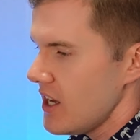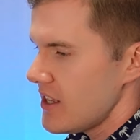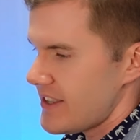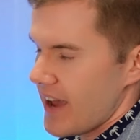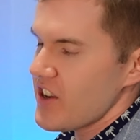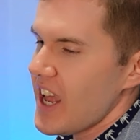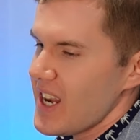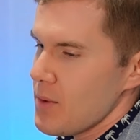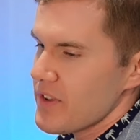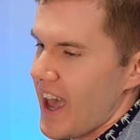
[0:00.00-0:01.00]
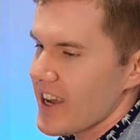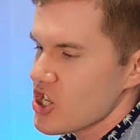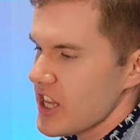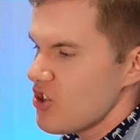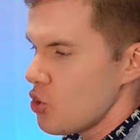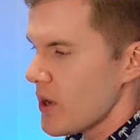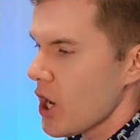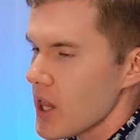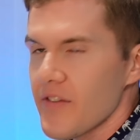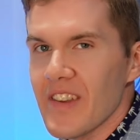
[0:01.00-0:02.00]
Devin Haney was actually doing
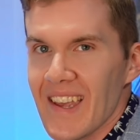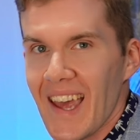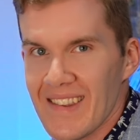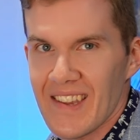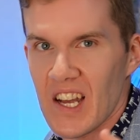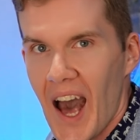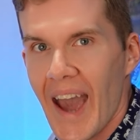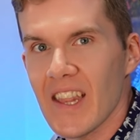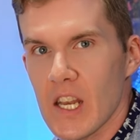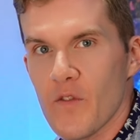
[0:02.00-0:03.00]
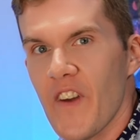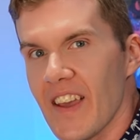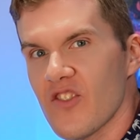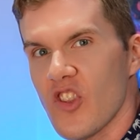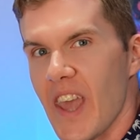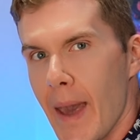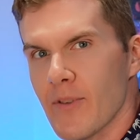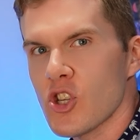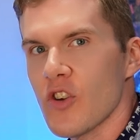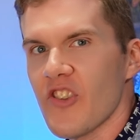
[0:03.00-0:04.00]
all of this against a guy that he'd faced in the
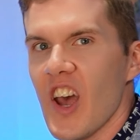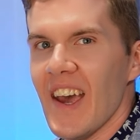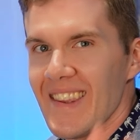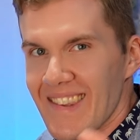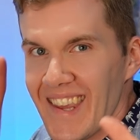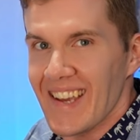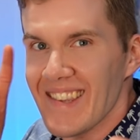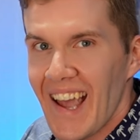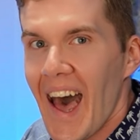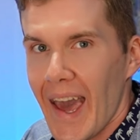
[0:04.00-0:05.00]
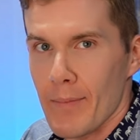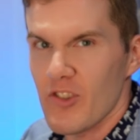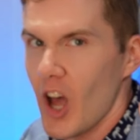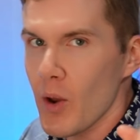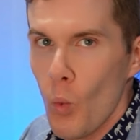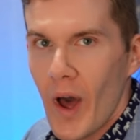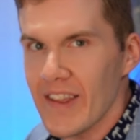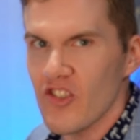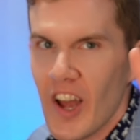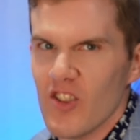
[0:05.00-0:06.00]
amateurs 6 times. Not
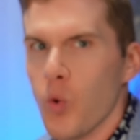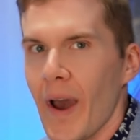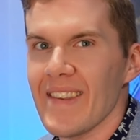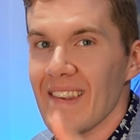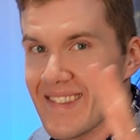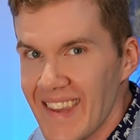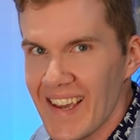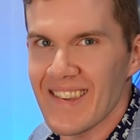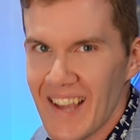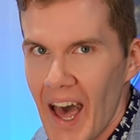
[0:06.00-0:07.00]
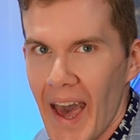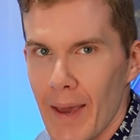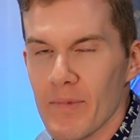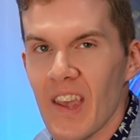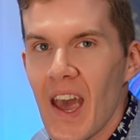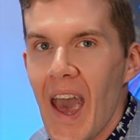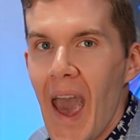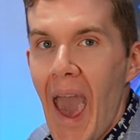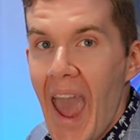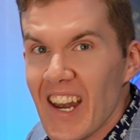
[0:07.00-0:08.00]
once, not twice, 6 times.
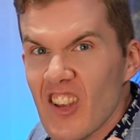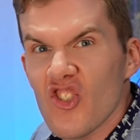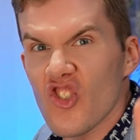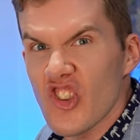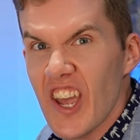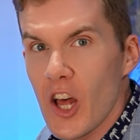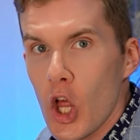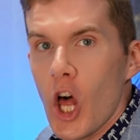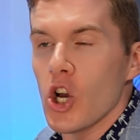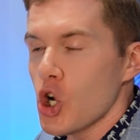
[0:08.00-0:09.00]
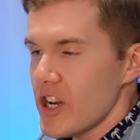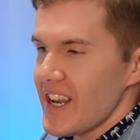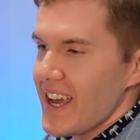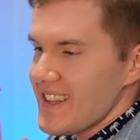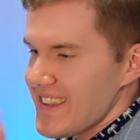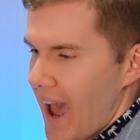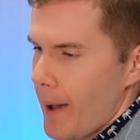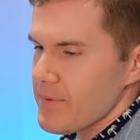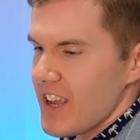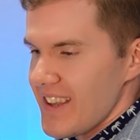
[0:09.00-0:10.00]
And he still couldn't
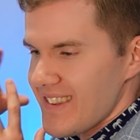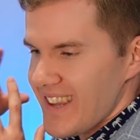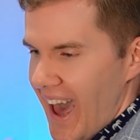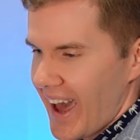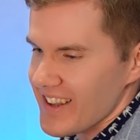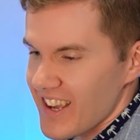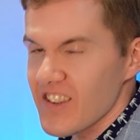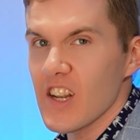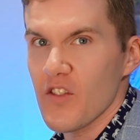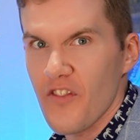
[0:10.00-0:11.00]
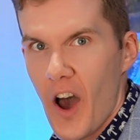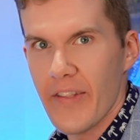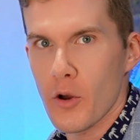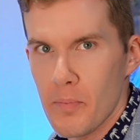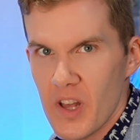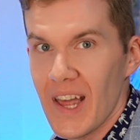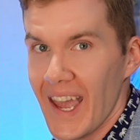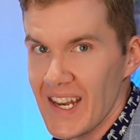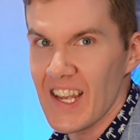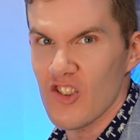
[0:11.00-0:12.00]
adapt his tactics. And his father, Bill
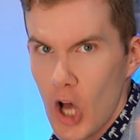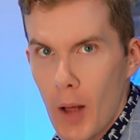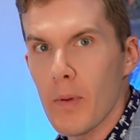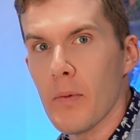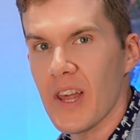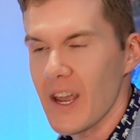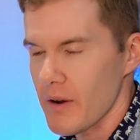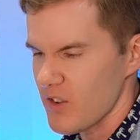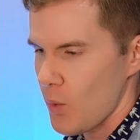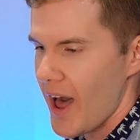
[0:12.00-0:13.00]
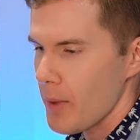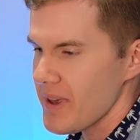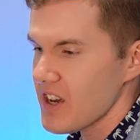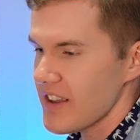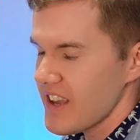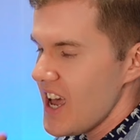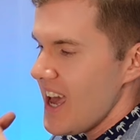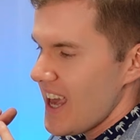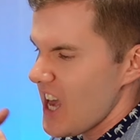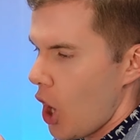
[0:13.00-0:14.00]
Haney, is culpable here as well, because
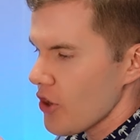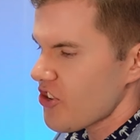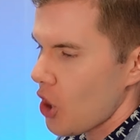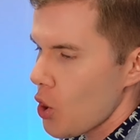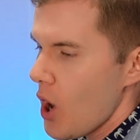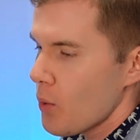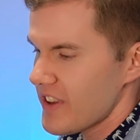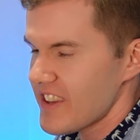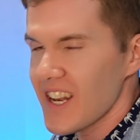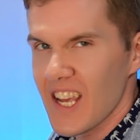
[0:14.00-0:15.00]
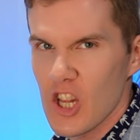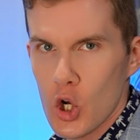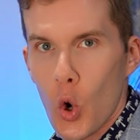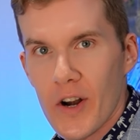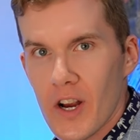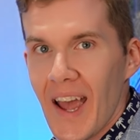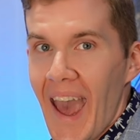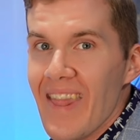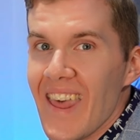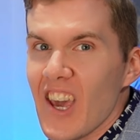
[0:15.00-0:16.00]
he also was sitting in the corner
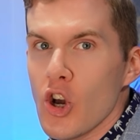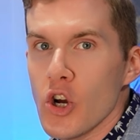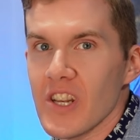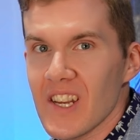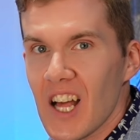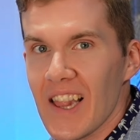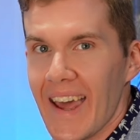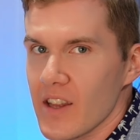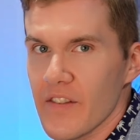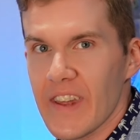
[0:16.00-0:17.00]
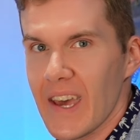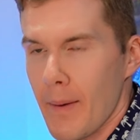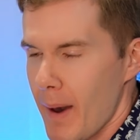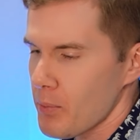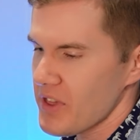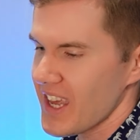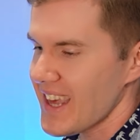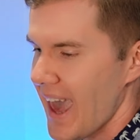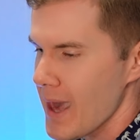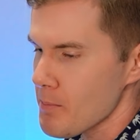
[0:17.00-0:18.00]
and they couldn't collectively come up with a
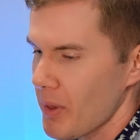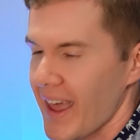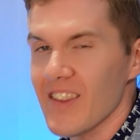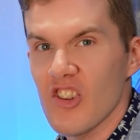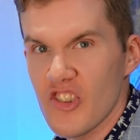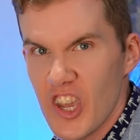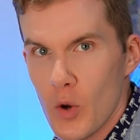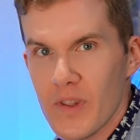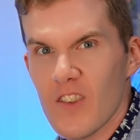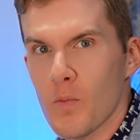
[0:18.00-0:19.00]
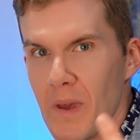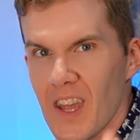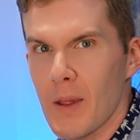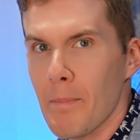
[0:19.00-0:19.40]
game plan to deal with the speed, the